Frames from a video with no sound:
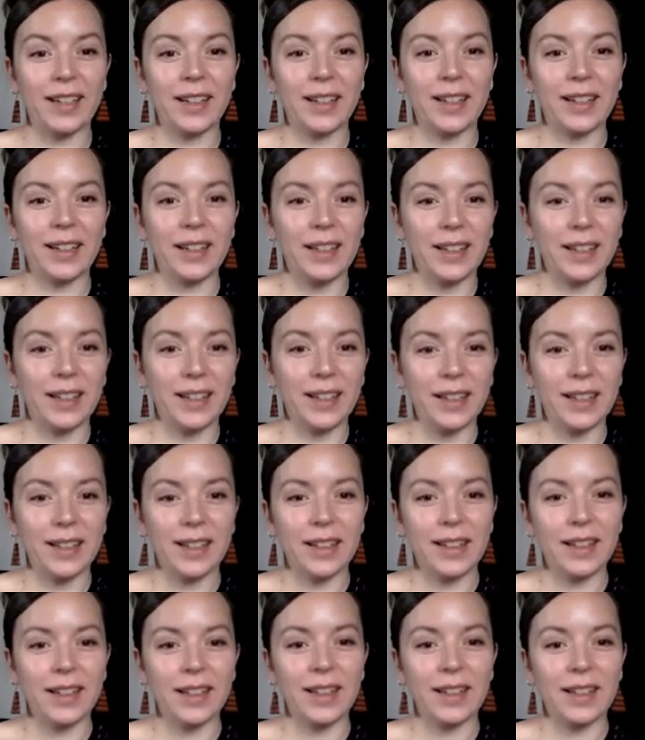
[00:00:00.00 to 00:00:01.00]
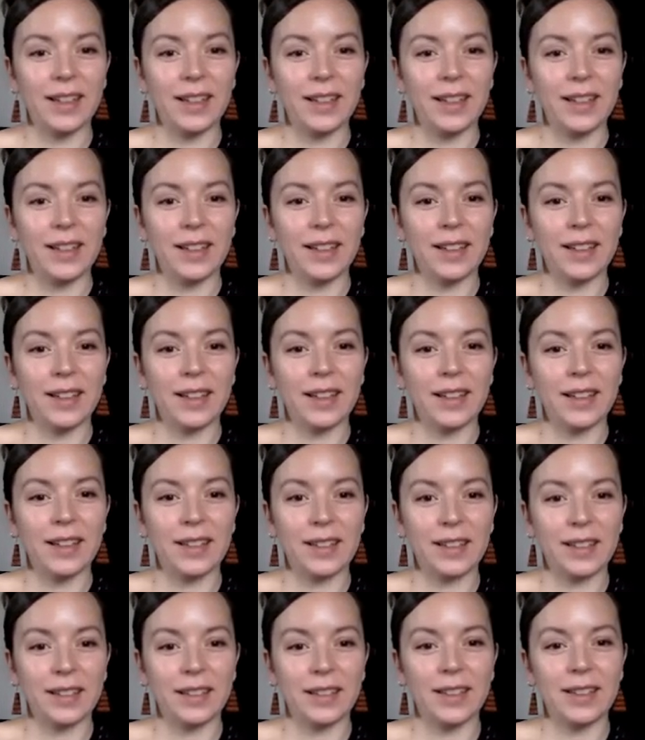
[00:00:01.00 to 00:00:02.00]

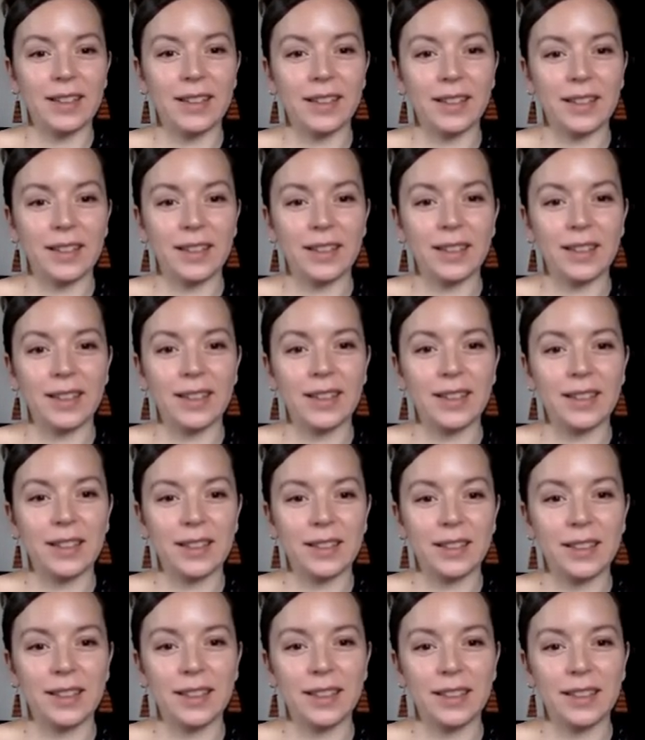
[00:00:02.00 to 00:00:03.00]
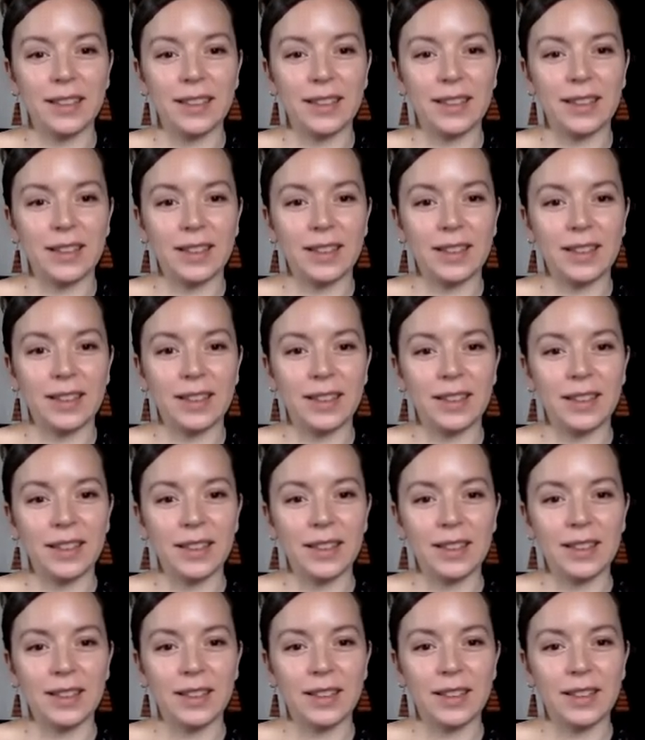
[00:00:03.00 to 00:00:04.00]

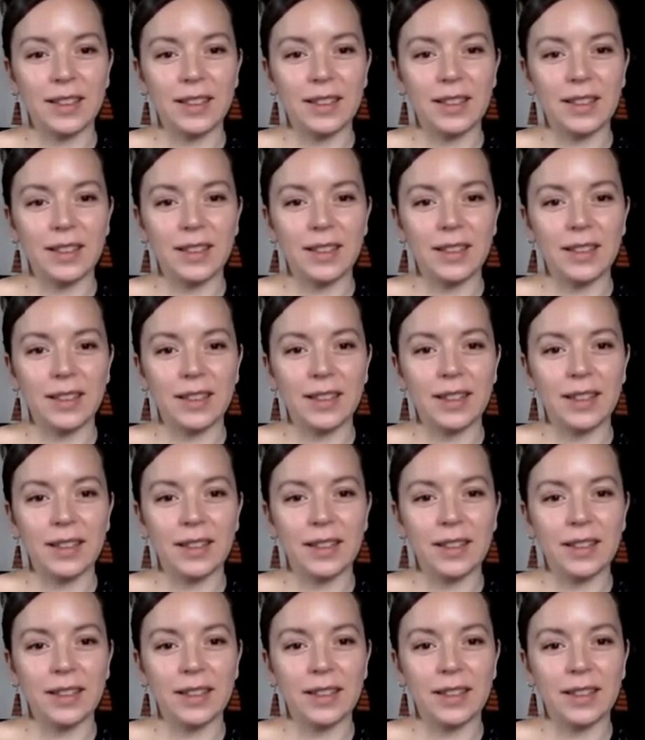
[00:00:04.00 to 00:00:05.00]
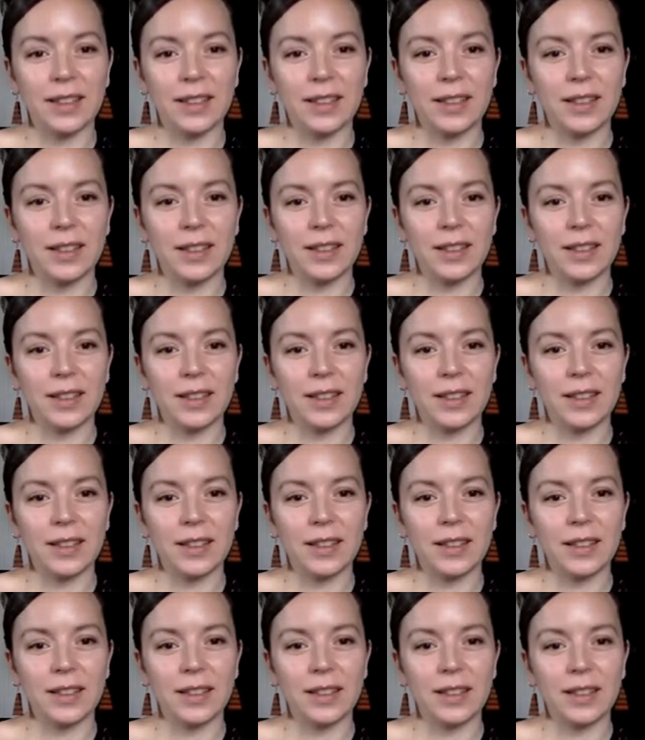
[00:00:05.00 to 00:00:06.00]

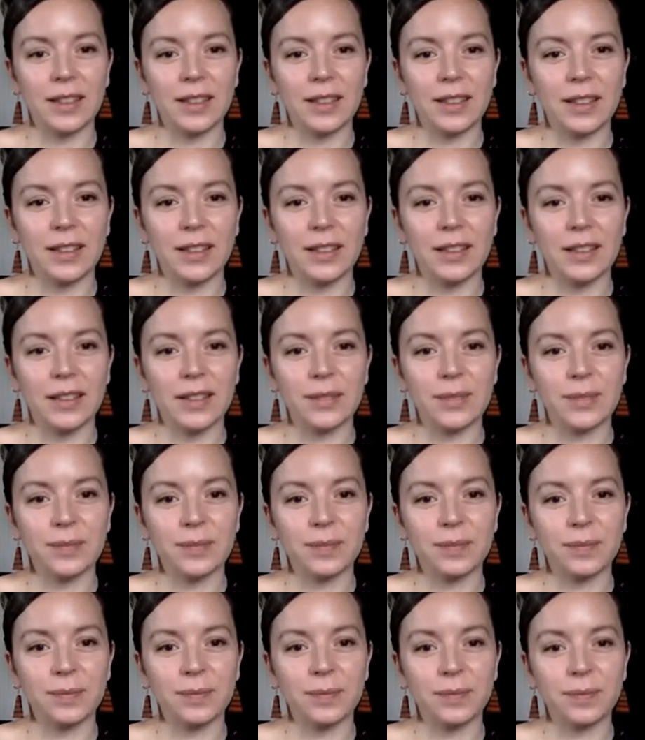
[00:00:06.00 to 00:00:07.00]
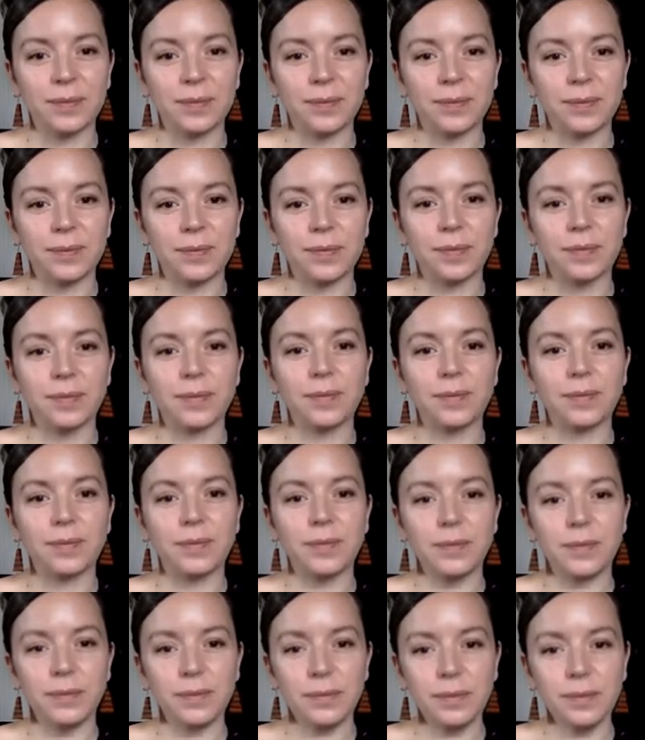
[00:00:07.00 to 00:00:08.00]
(silent)